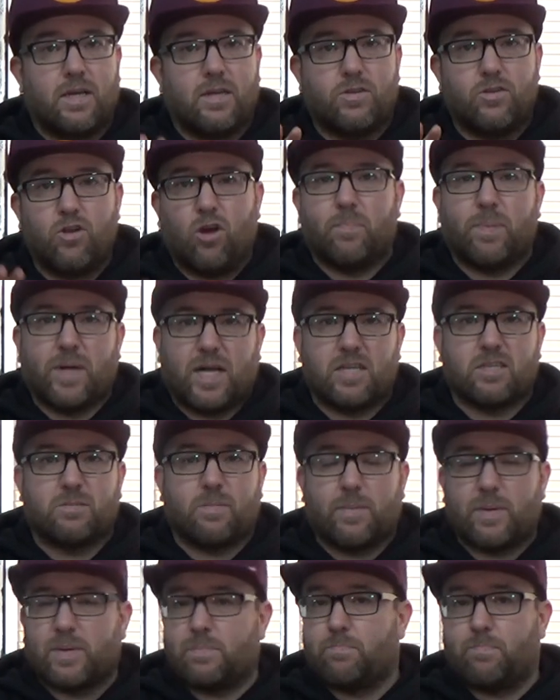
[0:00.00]
Not because I'm
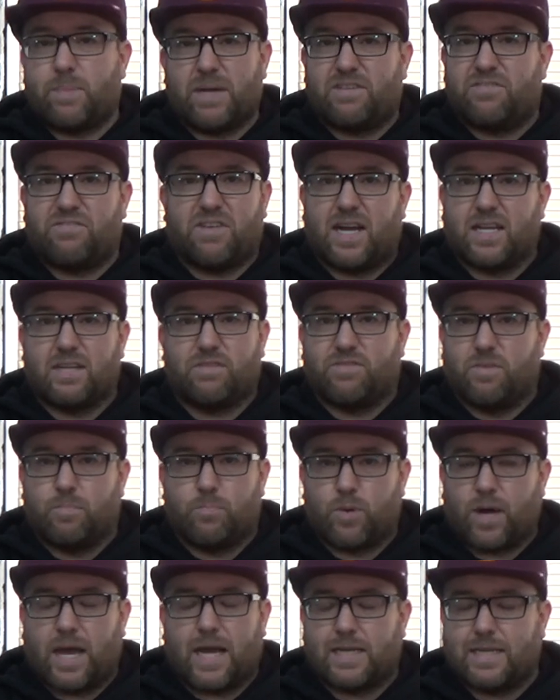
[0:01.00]
a big fan of the
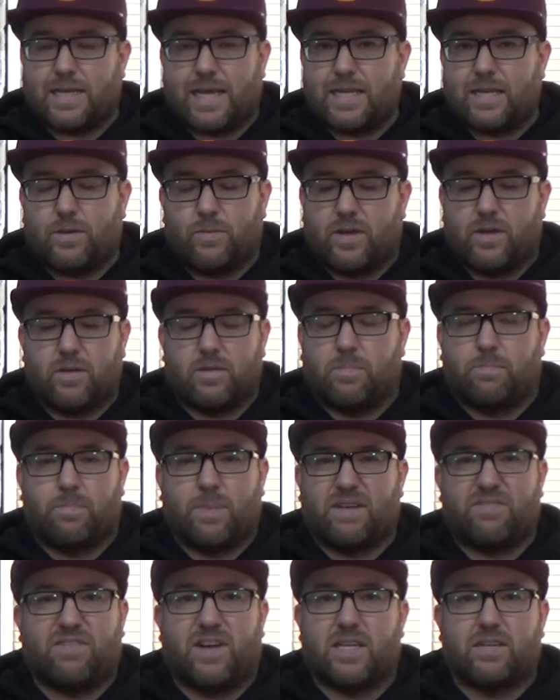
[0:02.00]
brand anyway, or the
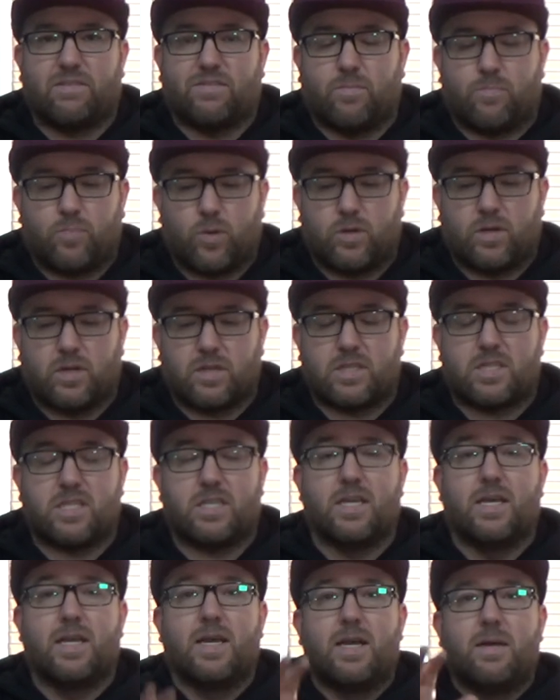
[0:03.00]
big fan of the products,
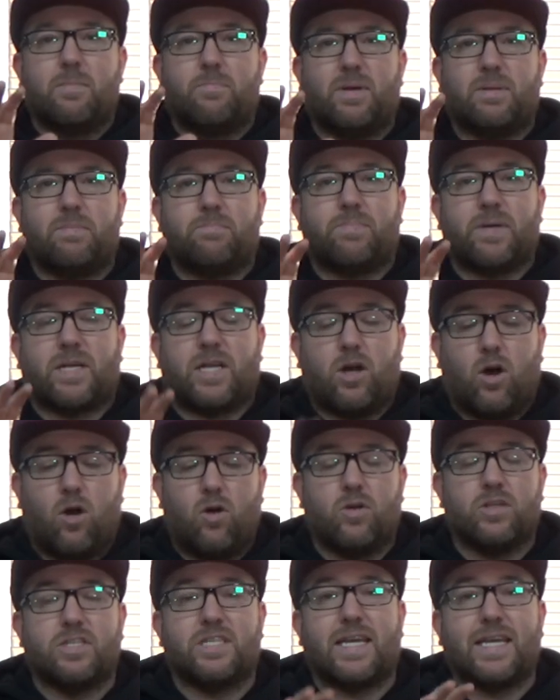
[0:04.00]
but
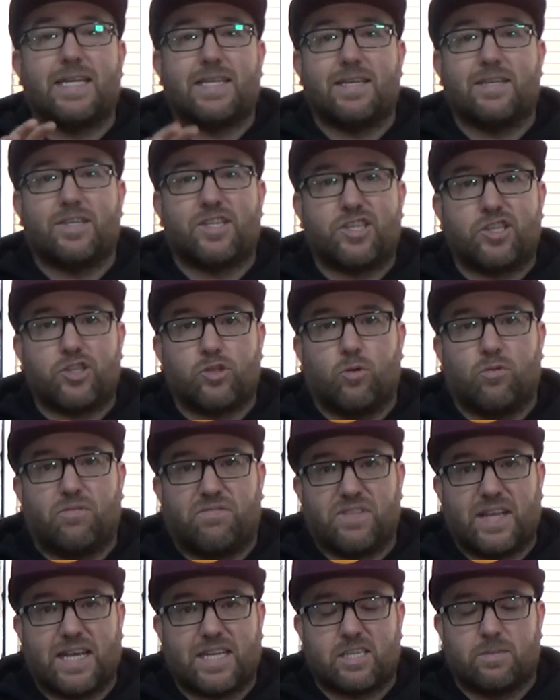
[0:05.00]
because it is so
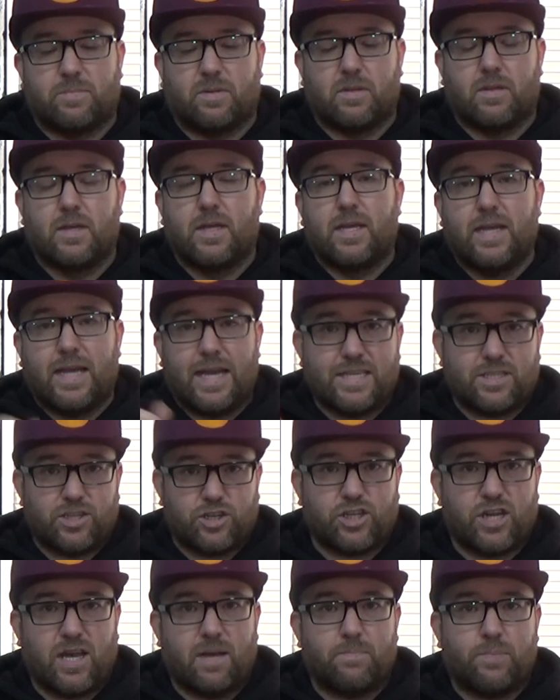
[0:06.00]
flexible. It's a
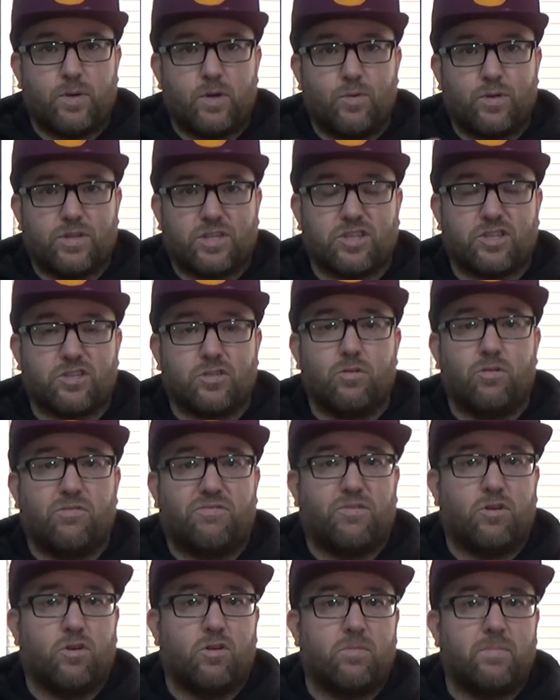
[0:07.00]
shampoo, it's a snow
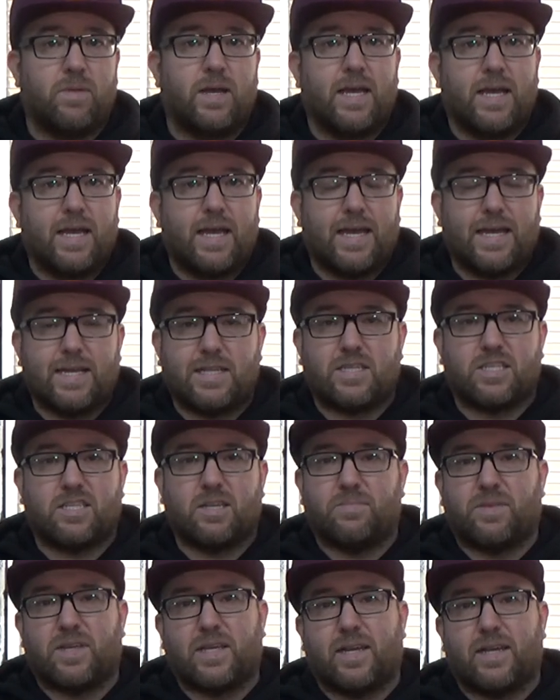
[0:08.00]
foam, it's
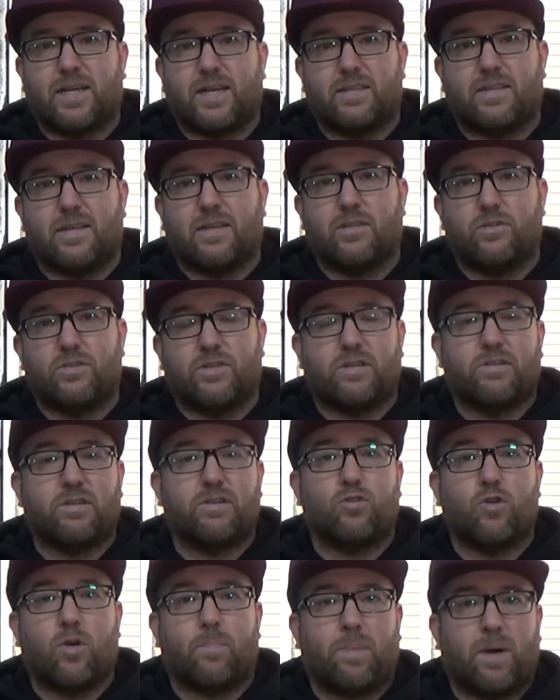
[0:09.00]
something I can dilute down
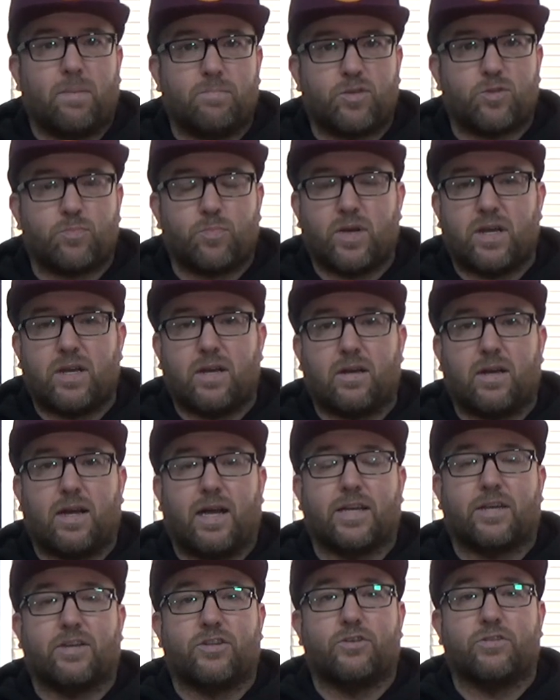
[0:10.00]
into a pump sprayer, I
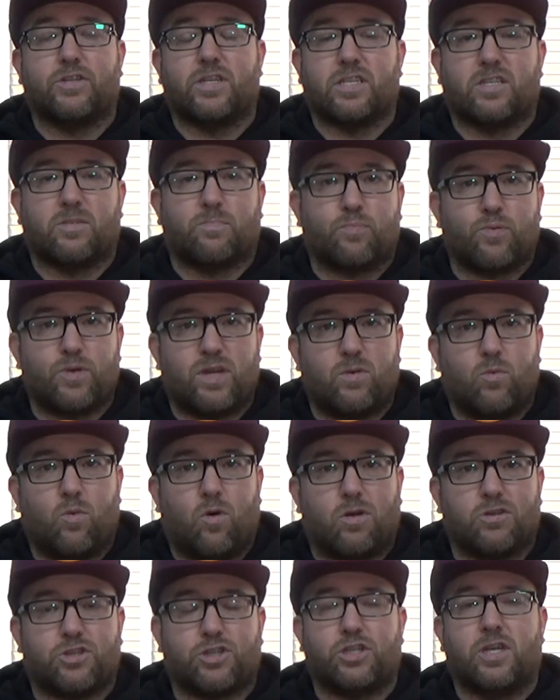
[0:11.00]
could use it as a
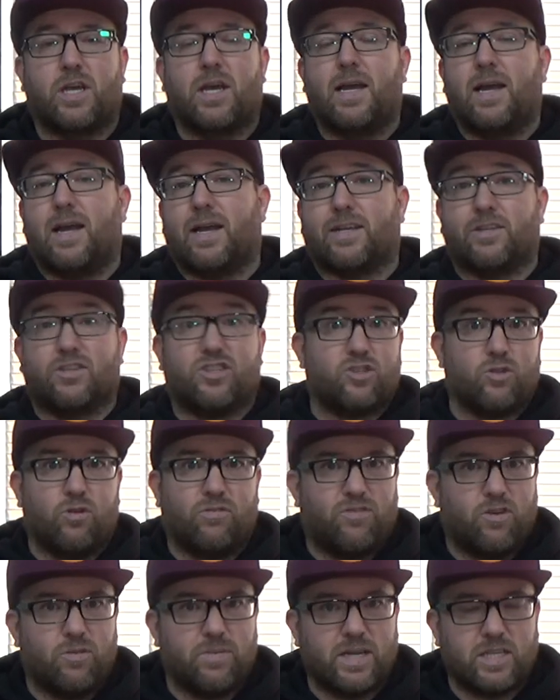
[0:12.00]
pre-wash, I could snow
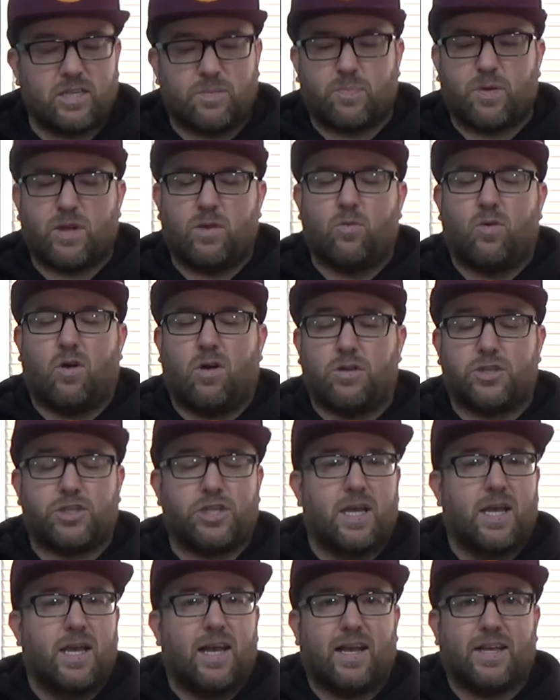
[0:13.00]
foam it as a pre-wash,
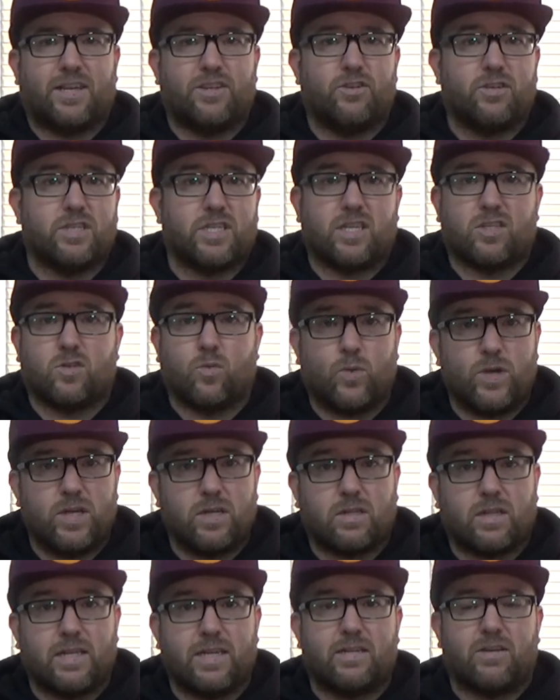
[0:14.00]
I can use it as a wheel
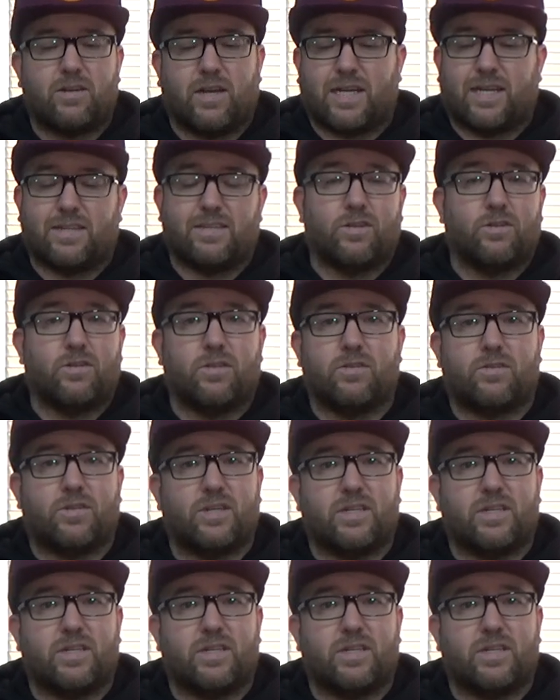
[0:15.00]
cleaner, I can dilute